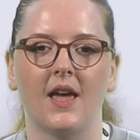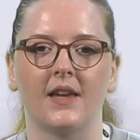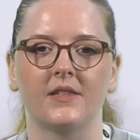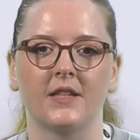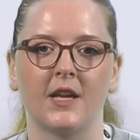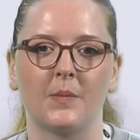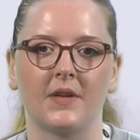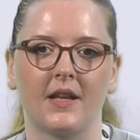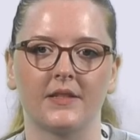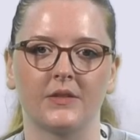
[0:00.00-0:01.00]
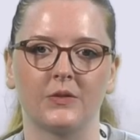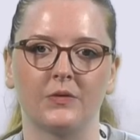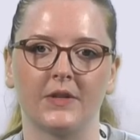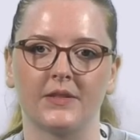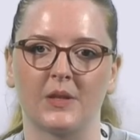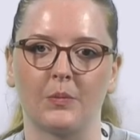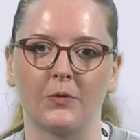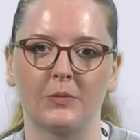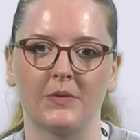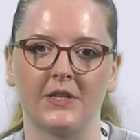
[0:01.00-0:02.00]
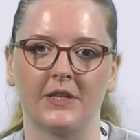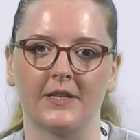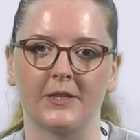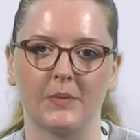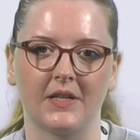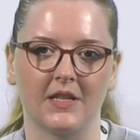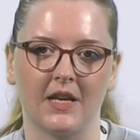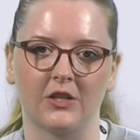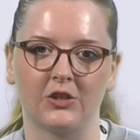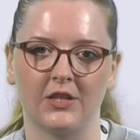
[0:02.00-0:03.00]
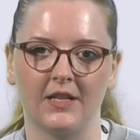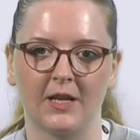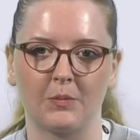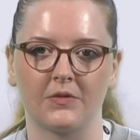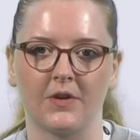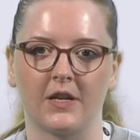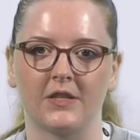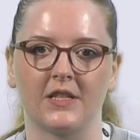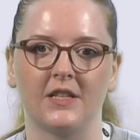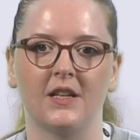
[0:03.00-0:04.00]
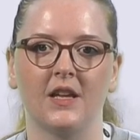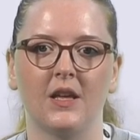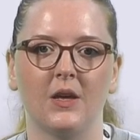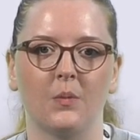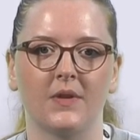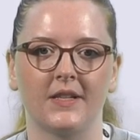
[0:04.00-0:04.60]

SEM analysis reveals that both materials maintain a sheet-like morphology with